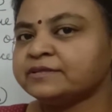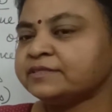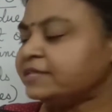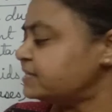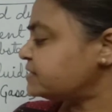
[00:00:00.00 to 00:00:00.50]

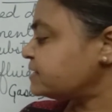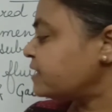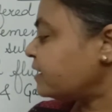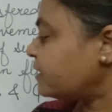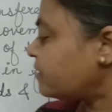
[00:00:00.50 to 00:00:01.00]
This
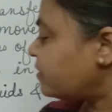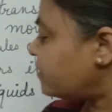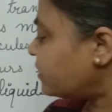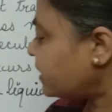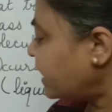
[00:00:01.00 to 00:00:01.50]

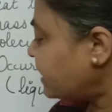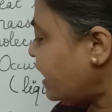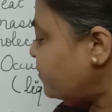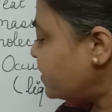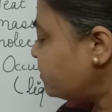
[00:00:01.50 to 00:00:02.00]
can
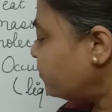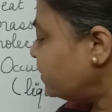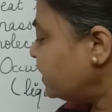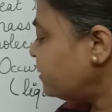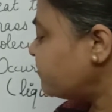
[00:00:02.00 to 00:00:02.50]
happen
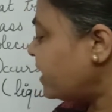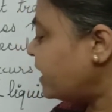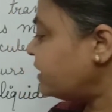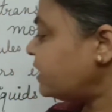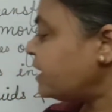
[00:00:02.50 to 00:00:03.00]
only
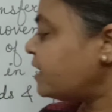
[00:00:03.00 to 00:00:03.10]
when,